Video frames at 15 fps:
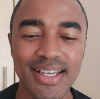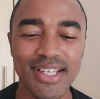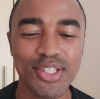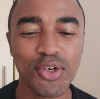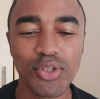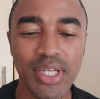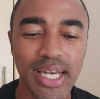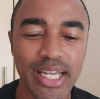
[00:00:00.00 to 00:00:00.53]
He
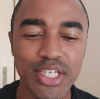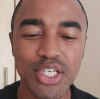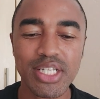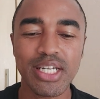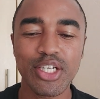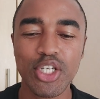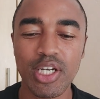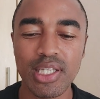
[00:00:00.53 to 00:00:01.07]
told the
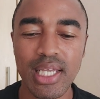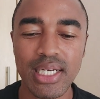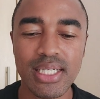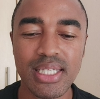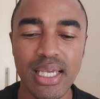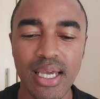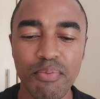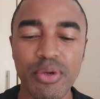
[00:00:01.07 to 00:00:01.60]
legislature that
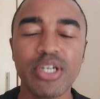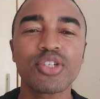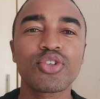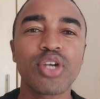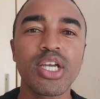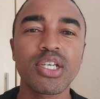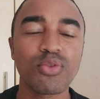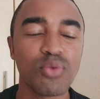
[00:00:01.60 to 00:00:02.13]
his
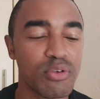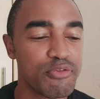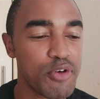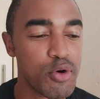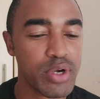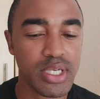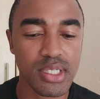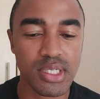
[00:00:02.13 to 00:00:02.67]
administration would
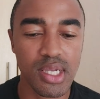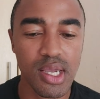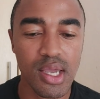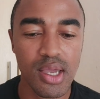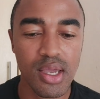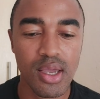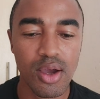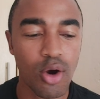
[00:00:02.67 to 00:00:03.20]
focus
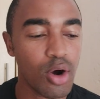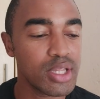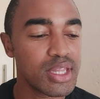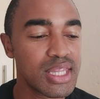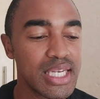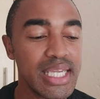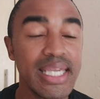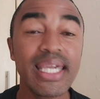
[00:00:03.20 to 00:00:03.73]

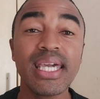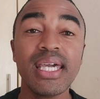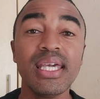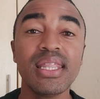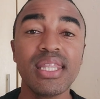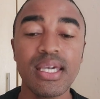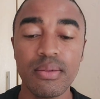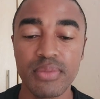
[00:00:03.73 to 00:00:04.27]
on three
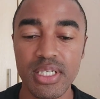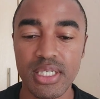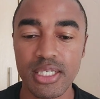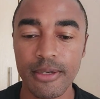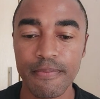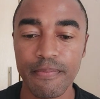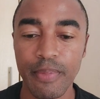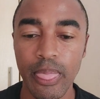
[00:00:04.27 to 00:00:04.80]
key themes.
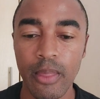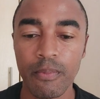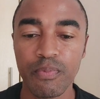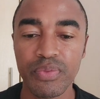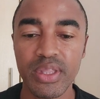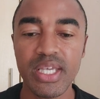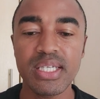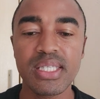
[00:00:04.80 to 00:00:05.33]

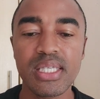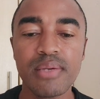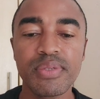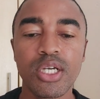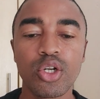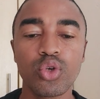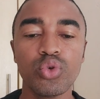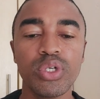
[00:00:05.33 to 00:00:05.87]
These
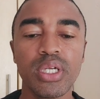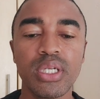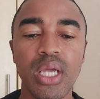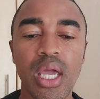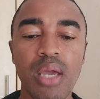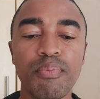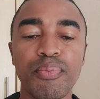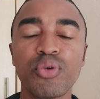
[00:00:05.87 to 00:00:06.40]
themes
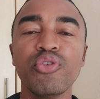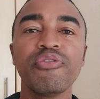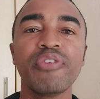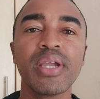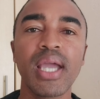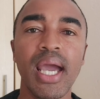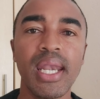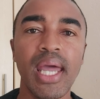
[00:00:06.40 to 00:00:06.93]
included
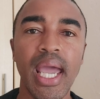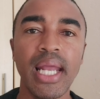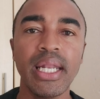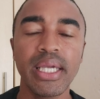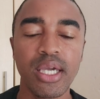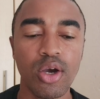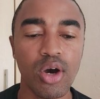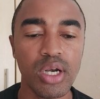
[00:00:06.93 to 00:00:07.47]
improving an
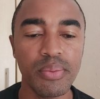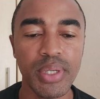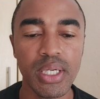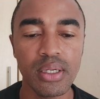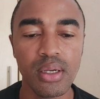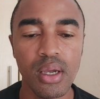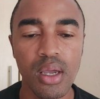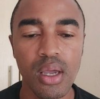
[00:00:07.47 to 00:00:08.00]
ailing
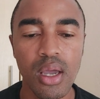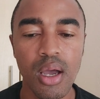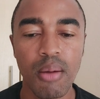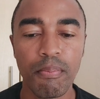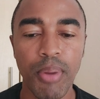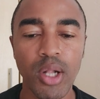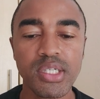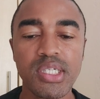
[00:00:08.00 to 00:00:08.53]
economy,
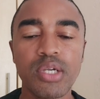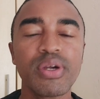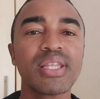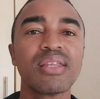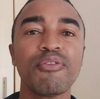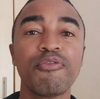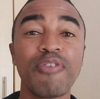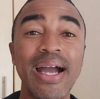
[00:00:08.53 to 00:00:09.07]
bolstering
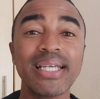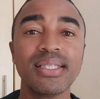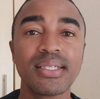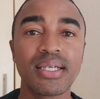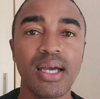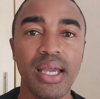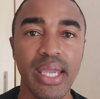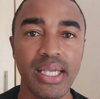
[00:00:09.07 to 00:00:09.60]
the
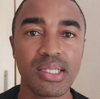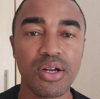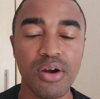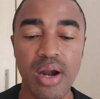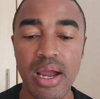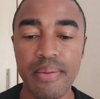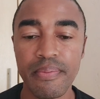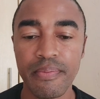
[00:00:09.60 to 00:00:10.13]
fight against
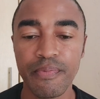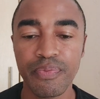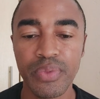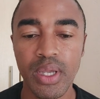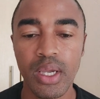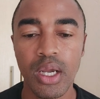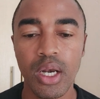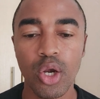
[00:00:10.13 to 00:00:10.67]
crime,
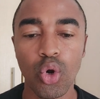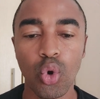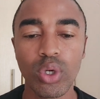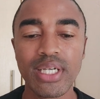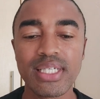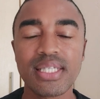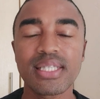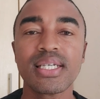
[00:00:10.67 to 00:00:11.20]

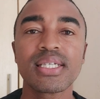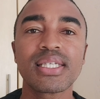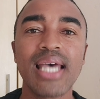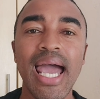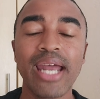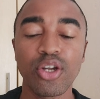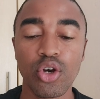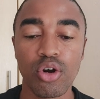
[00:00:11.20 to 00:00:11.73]

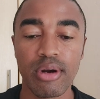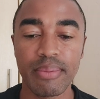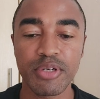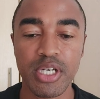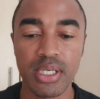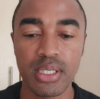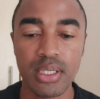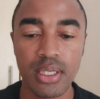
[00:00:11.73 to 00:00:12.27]
lawlessness, and
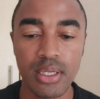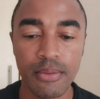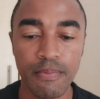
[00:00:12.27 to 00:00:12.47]
corruption.